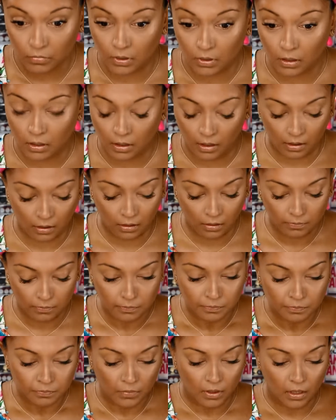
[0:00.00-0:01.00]
Okay,
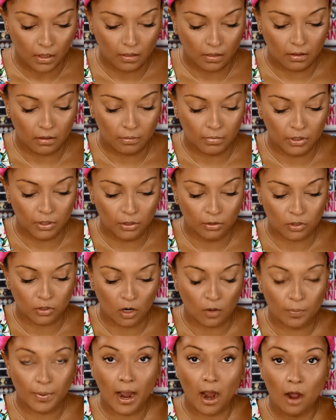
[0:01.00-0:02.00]
and then I'm gonna use
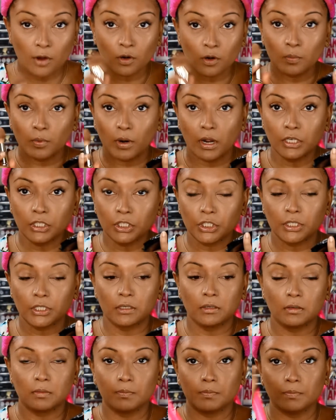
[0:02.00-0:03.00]
our powder brush,
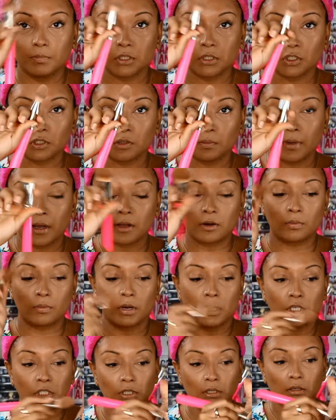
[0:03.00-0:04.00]
powder
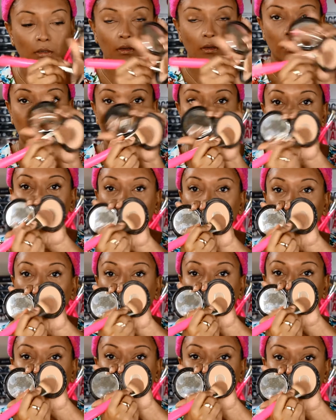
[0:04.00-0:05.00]
brush,
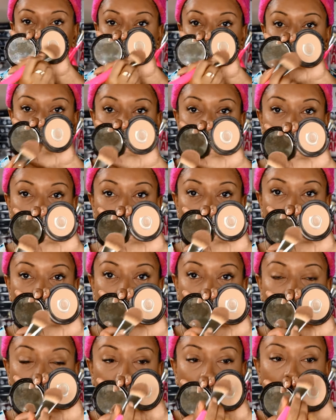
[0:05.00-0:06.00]
with this number
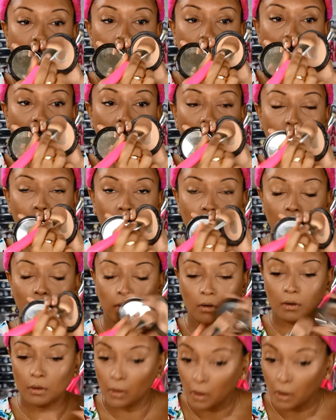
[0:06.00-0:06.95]
3 powder,